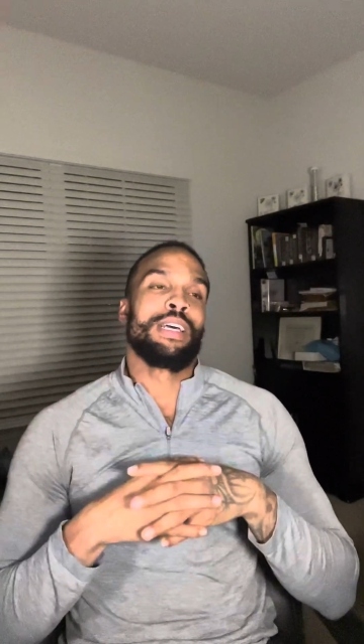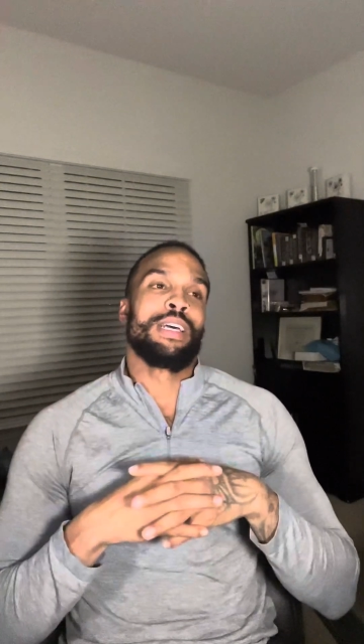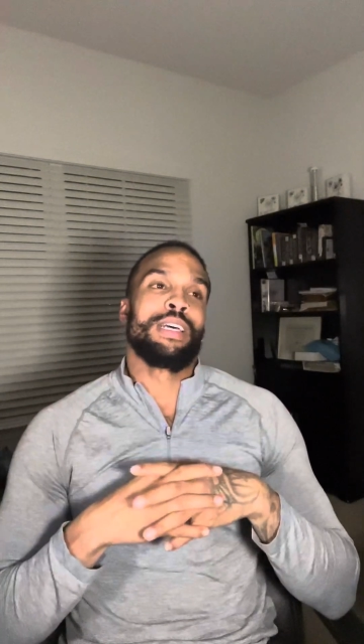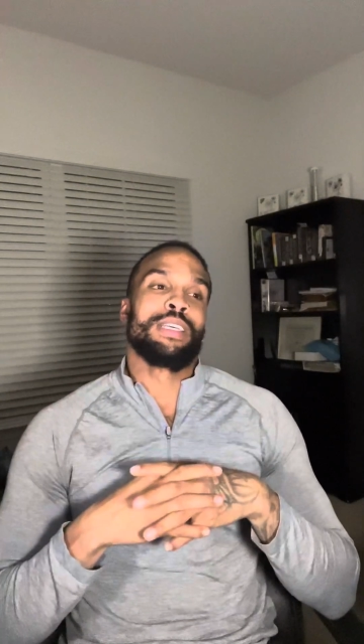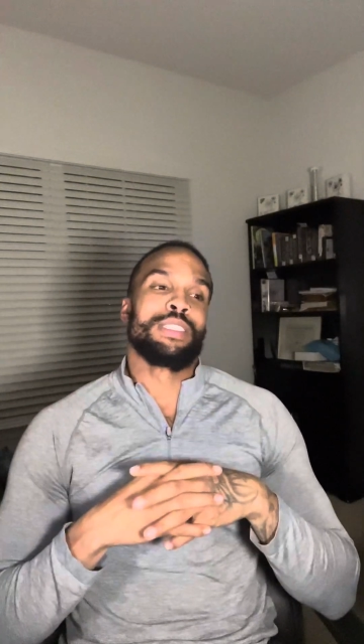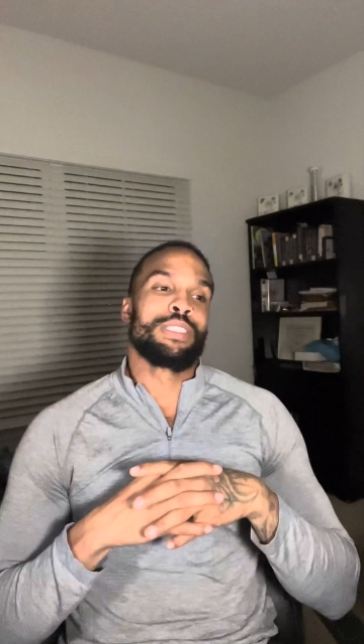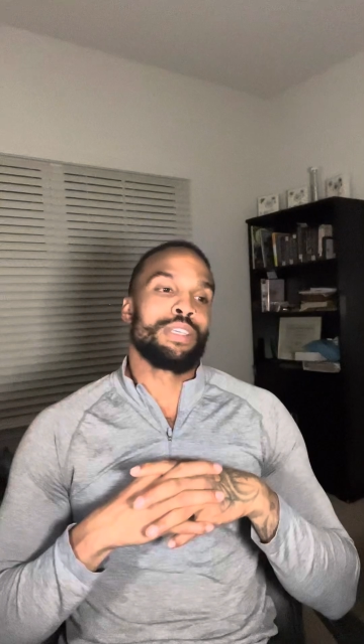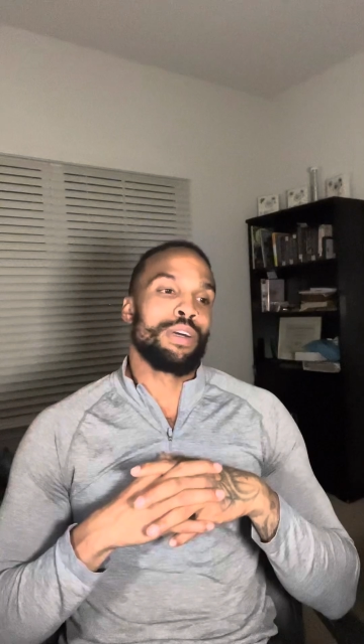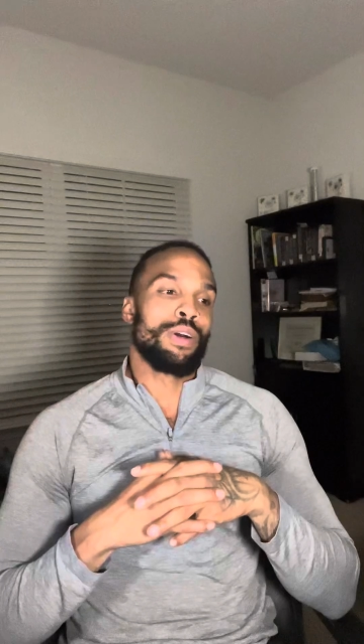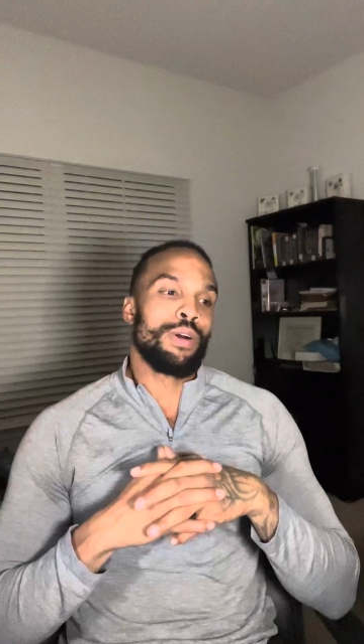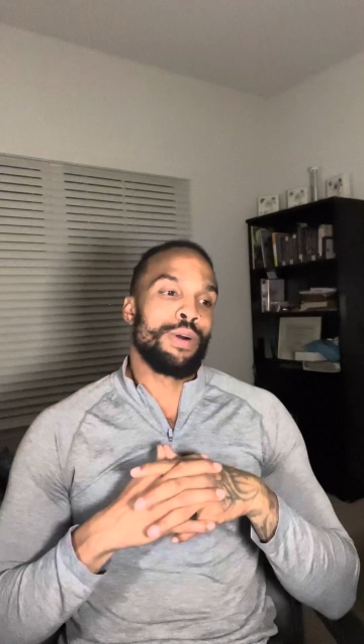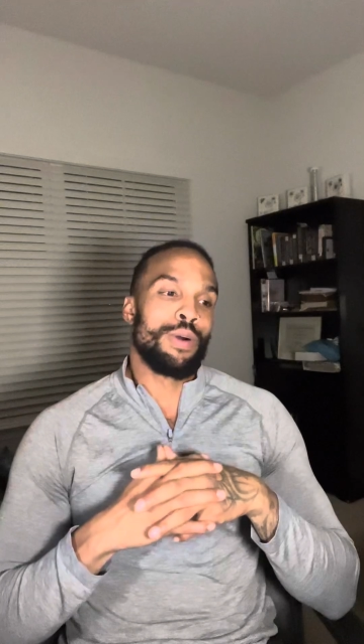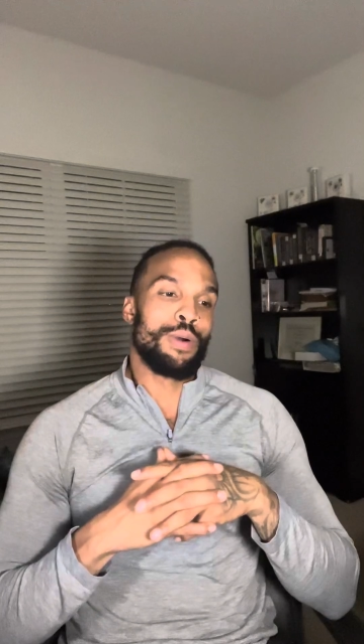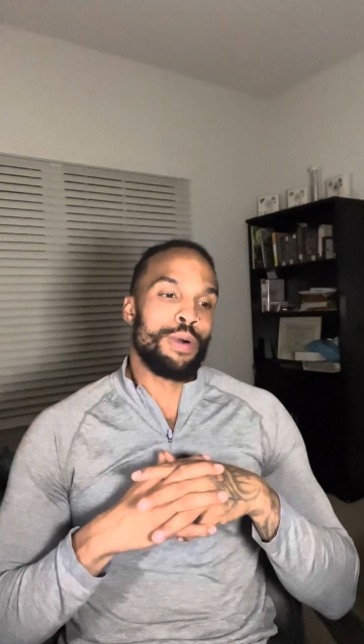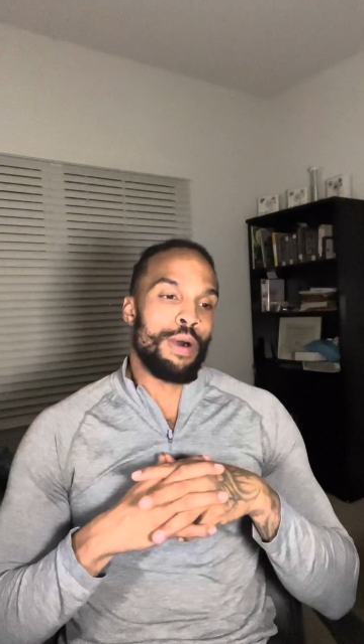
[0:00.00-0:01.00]

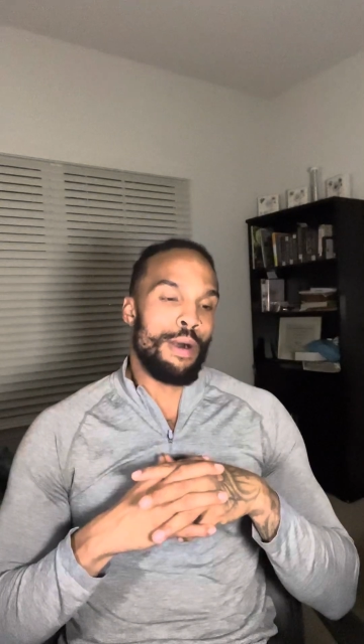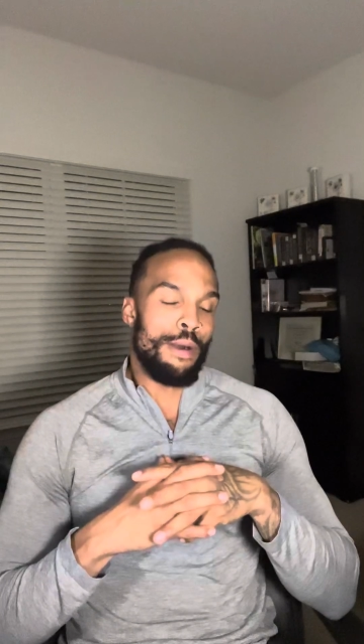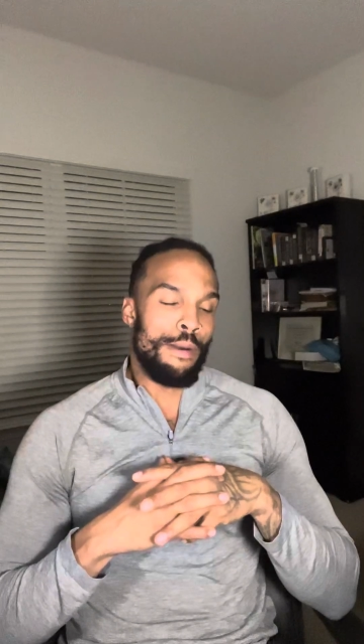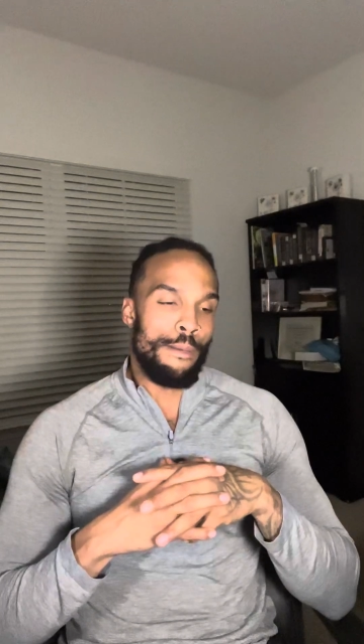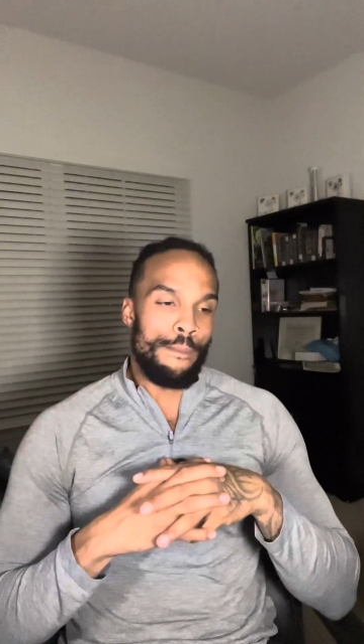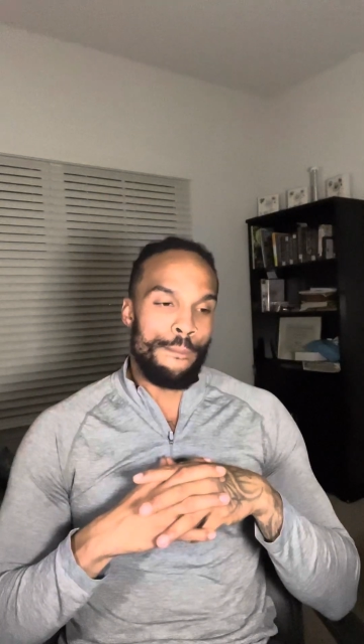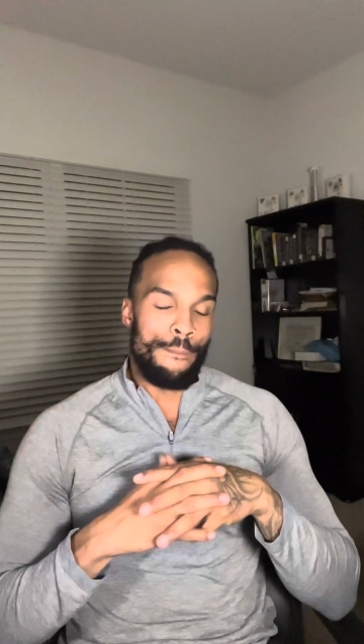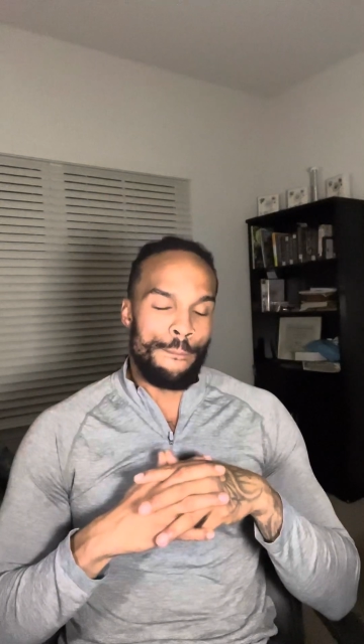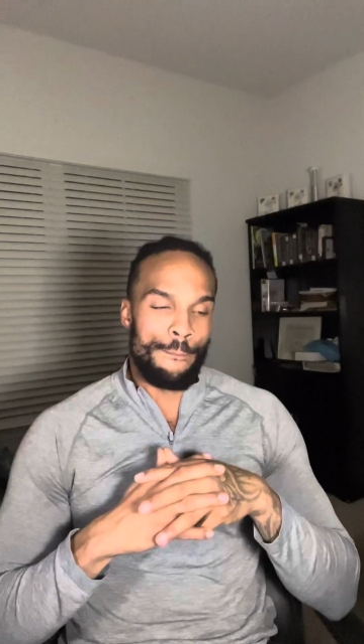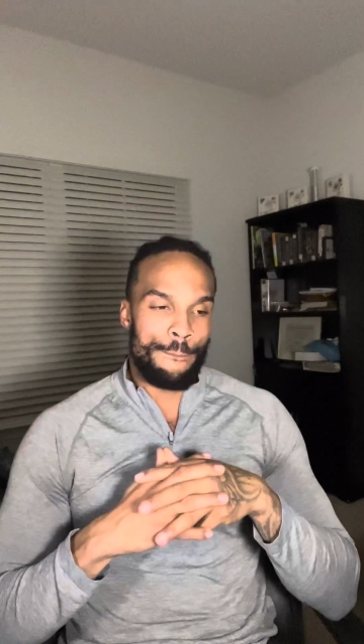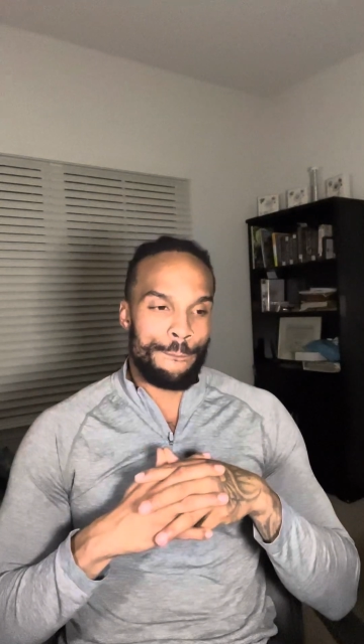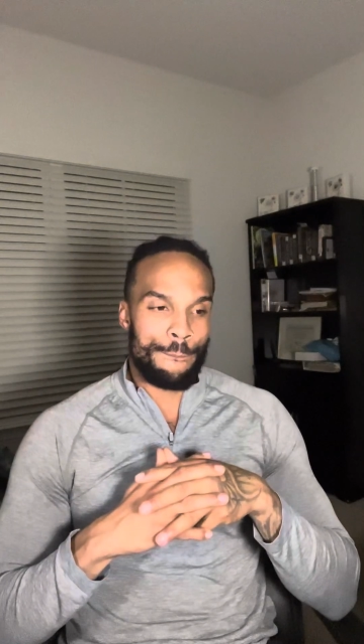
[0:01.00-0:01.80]
So,